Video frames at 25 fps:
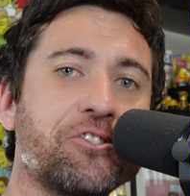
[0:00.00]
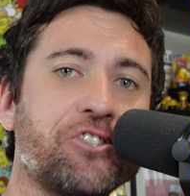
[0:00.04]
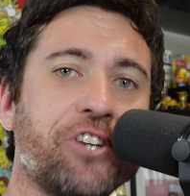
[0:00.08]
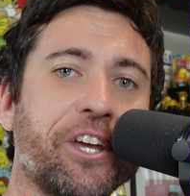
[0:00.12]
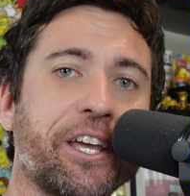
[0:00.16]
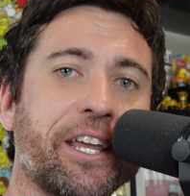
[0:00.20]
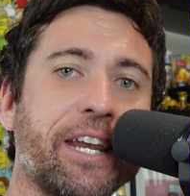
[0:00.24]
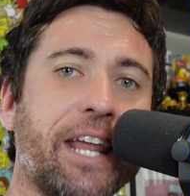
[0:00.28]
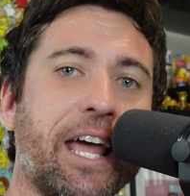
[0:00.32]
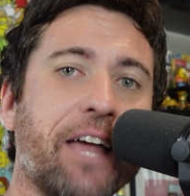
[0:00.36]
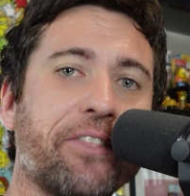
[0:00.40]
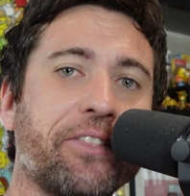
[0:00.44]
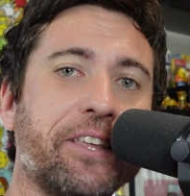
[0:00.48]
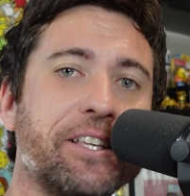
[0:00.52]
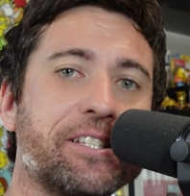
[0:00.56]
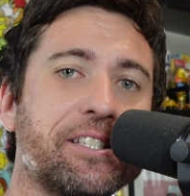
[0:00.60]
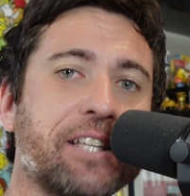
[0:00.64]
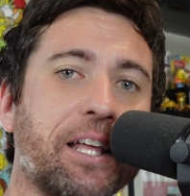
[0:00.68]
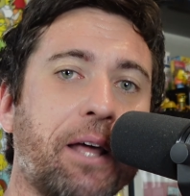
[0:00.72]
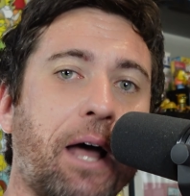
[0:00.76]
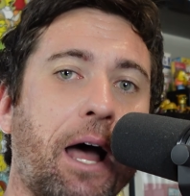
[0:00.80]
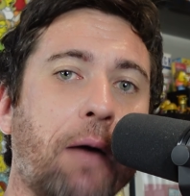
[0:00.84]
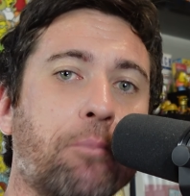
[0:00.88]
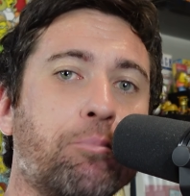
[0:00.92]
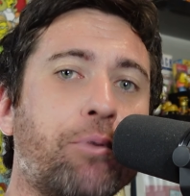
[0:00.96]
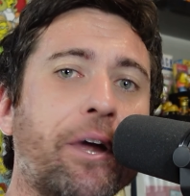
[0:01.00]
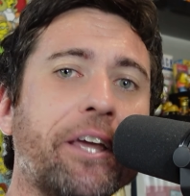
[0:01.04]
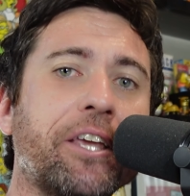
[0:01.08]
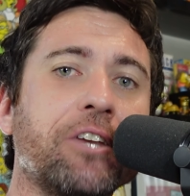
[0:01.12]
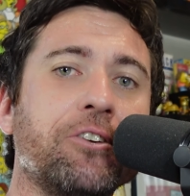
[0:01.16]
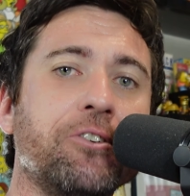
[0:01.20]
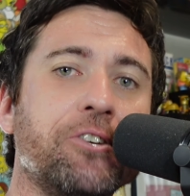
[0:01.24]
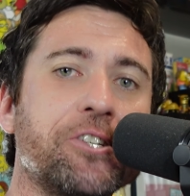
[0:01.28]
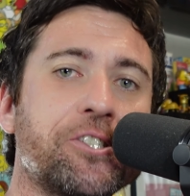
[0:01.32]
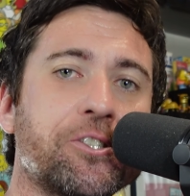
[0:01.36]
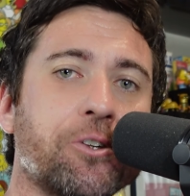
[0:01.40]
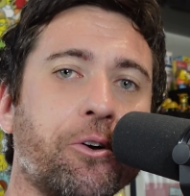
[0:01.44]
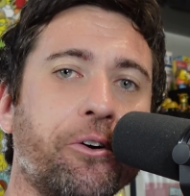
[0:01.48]
for checking out this breaking
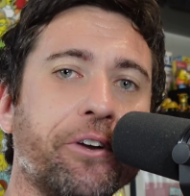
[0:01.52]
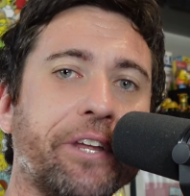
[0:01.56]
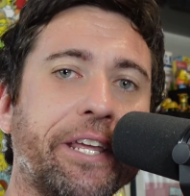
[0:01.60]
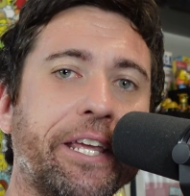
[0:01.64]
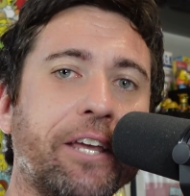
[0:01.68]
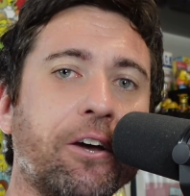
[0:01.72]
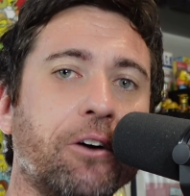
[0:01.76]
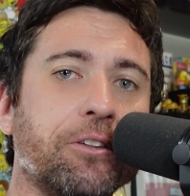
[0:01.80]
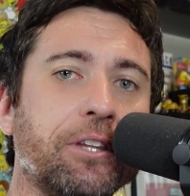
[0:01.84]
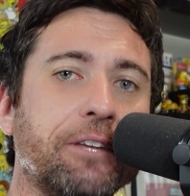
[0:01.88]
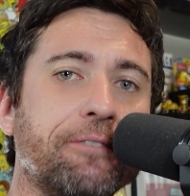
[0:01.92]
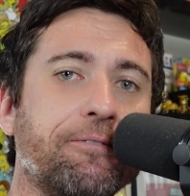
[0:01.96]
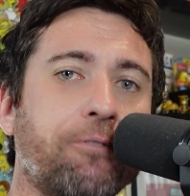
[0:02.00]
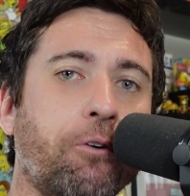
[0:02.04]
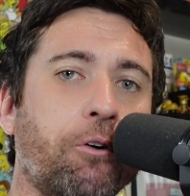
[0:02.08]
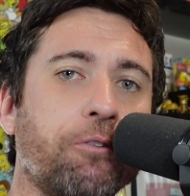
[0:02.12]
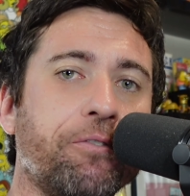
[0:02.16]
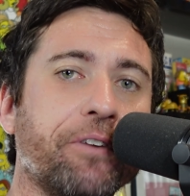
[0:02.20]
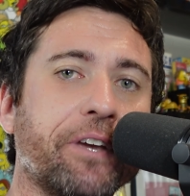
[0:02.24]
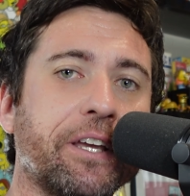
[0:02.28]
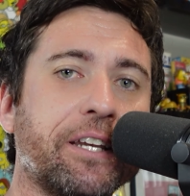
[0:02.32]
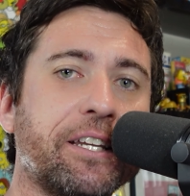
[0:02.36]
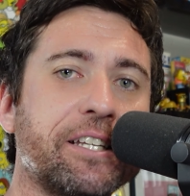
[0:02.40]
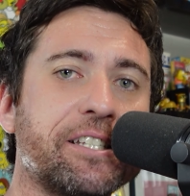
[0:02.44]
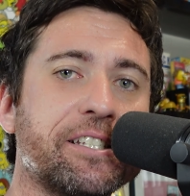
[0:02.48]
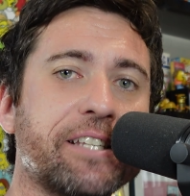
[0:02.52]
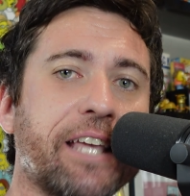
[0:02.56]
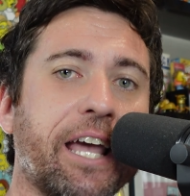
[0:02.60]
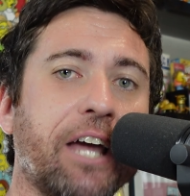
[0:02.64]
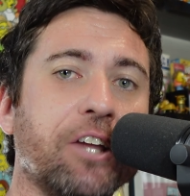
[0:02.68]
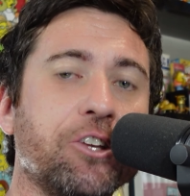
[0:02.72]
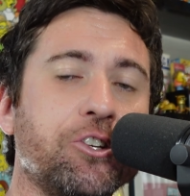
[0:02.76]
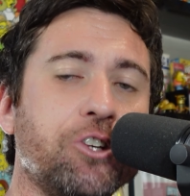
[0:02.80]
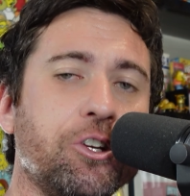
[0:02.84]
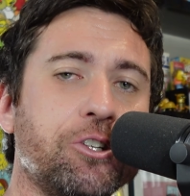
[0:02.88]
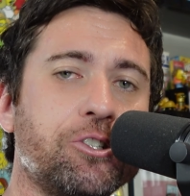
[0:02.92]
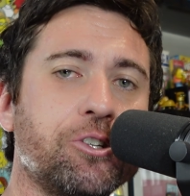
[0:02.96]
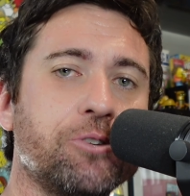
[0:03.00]
news story here on the Four Finger
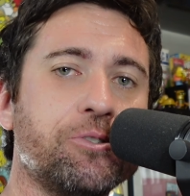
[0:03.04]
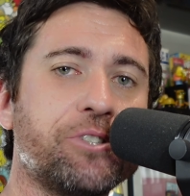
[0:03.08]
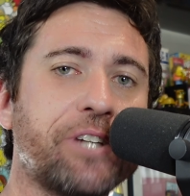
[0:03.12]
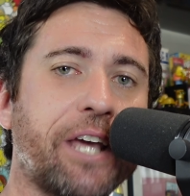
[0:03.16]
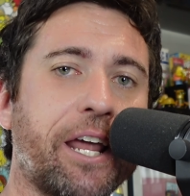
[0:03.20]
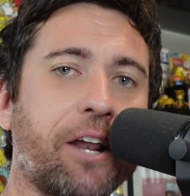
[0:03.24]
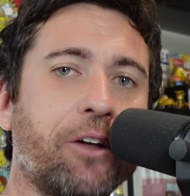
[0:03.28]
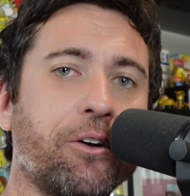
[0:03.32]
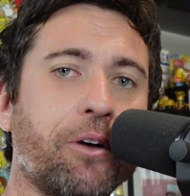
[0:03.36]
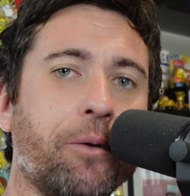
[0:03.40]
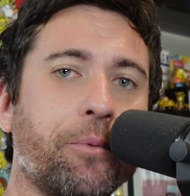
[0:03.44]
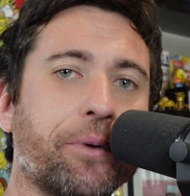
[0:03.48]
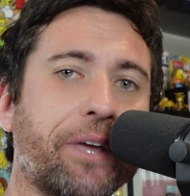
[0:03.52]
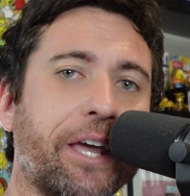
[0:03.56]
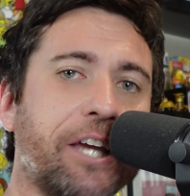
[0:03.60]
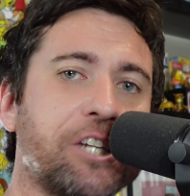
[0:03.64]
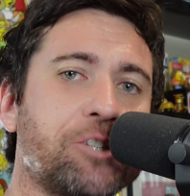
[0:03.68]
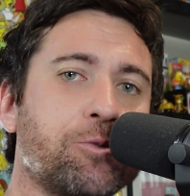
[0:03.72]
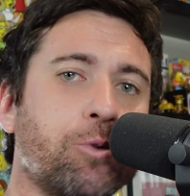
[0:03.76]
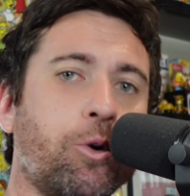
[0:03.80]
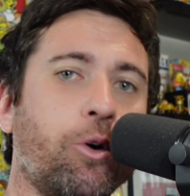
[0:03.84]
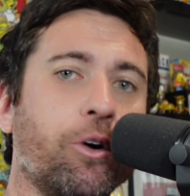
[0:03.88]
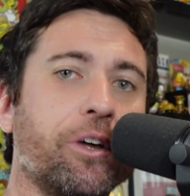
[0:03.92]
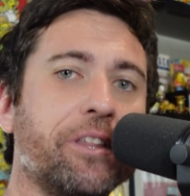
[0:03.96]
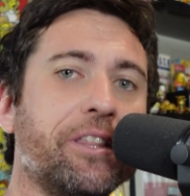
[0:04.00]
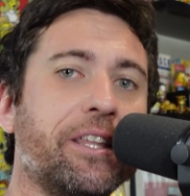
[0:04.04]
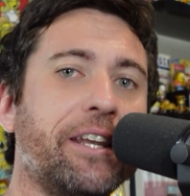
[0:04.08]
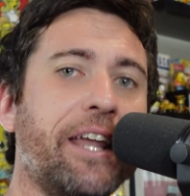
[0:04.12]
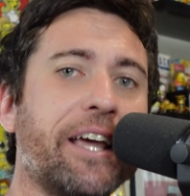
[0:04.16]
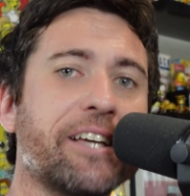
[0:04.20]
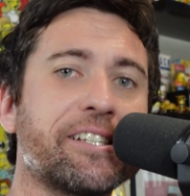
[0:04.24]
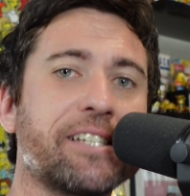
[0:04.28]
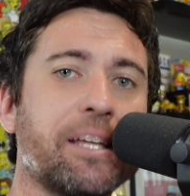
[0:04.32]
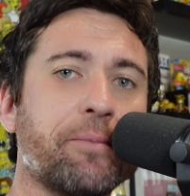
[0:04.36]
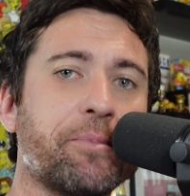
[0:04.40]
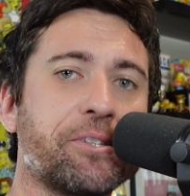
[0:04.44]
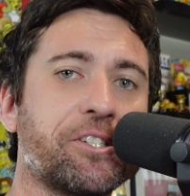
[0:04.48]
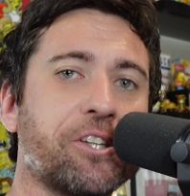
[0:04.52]
Discount YouTube channel, and we'll catch you all in the
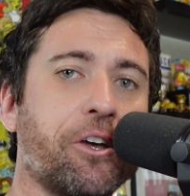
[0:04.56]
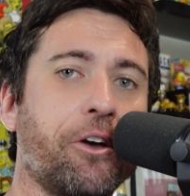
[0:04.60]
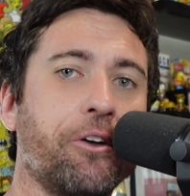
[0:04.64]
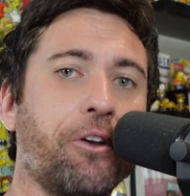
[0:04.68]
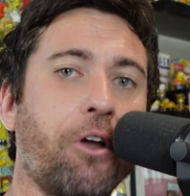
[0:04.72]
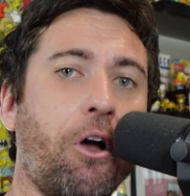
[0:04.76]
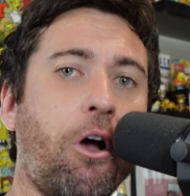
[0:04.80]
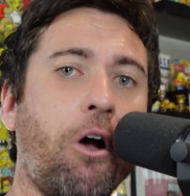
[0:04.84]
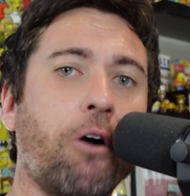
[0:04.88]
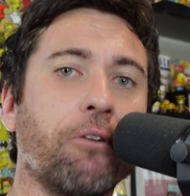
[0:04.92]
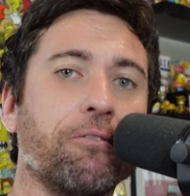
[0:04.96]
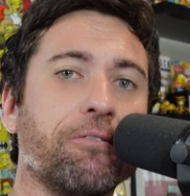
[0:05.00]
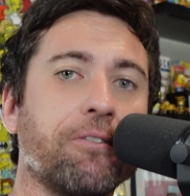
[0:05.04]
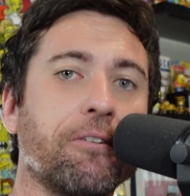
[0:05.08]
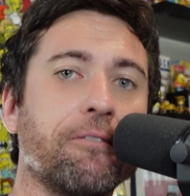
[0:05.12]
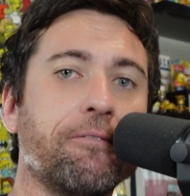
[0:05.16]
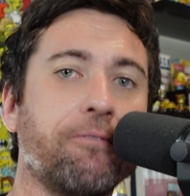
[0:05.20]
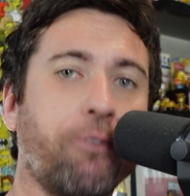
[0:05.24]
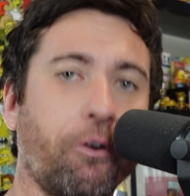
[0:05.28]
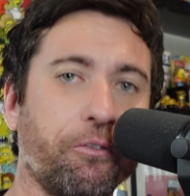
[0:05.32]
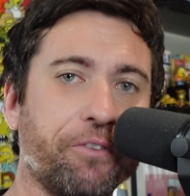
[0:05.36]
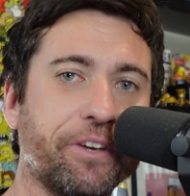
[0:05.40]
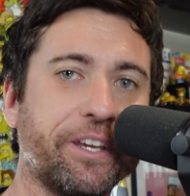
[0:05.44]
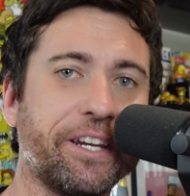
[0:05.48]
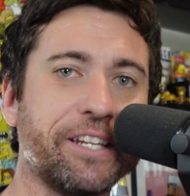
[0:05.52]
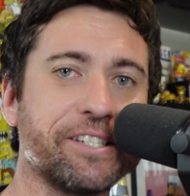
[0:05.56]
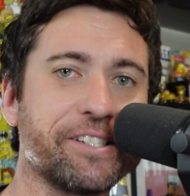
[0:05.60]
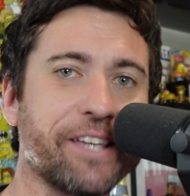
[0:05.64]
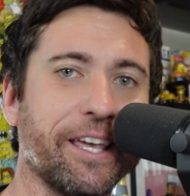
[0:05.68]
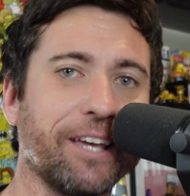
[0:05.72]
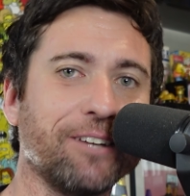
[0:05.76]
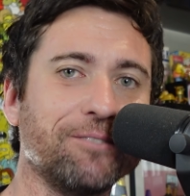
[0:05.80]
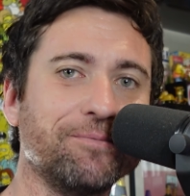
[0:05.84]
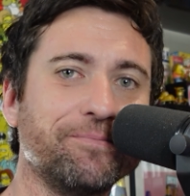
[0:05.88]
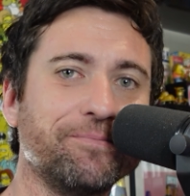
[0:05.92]
next episode of Four Finger Discount.